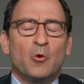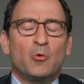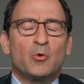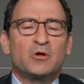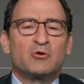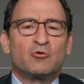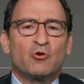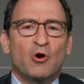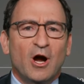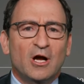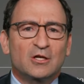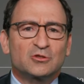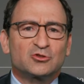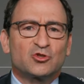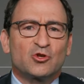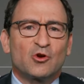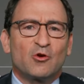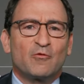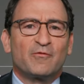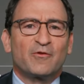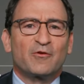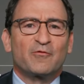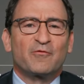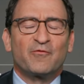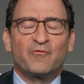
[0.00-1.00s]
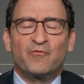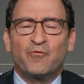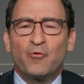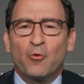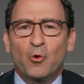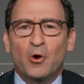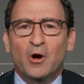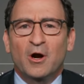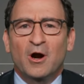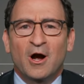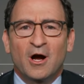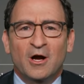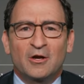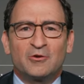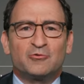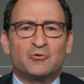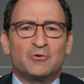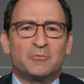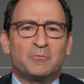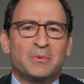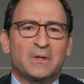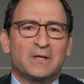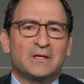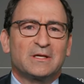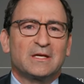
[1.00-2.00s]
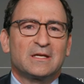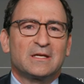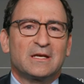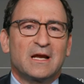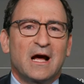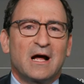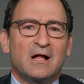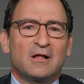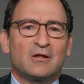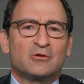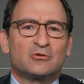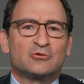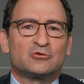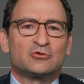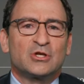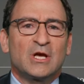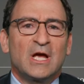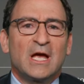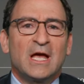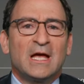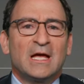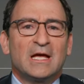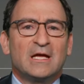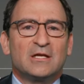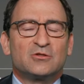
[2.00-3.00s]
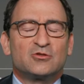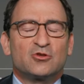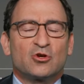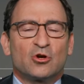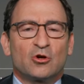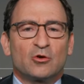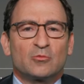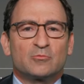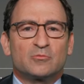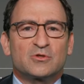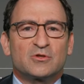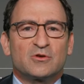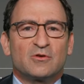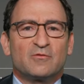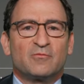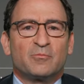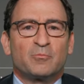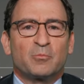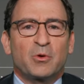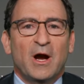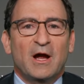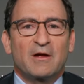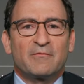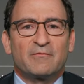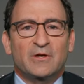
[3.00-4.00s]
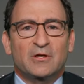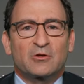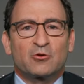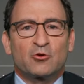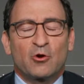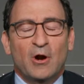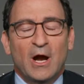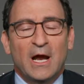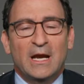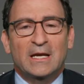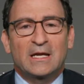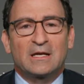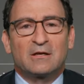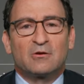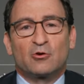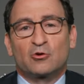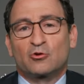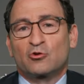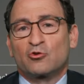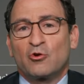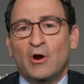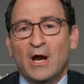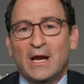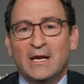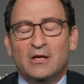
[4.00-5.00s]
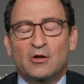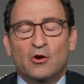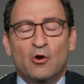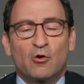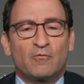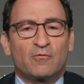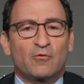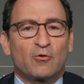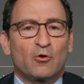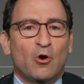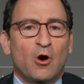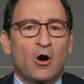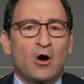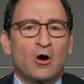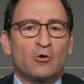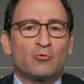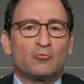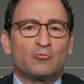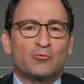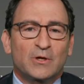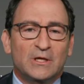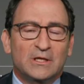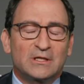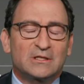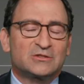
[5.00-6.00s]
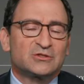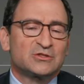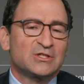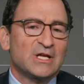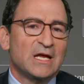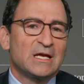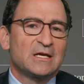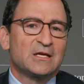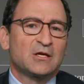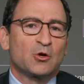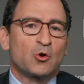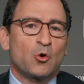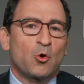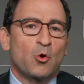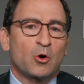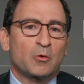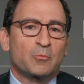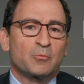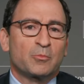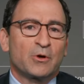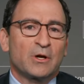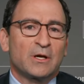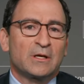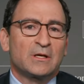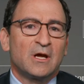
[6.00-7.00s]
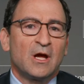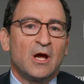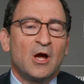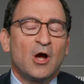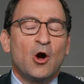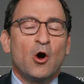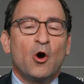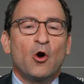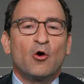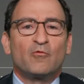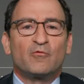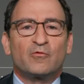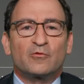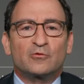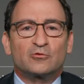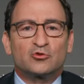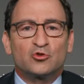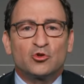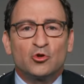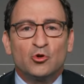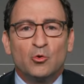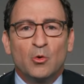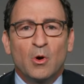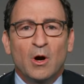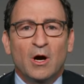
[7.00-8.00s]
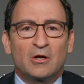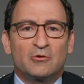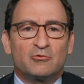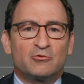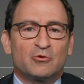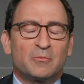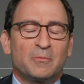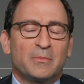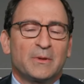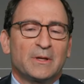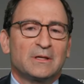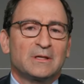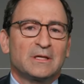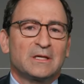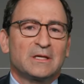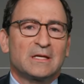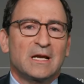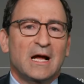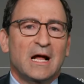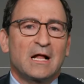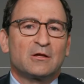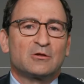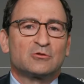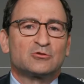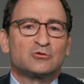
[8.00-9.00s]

We crossed over $400 billion in terms of private credit or credit overall, real estate and corporate, over $200 billion,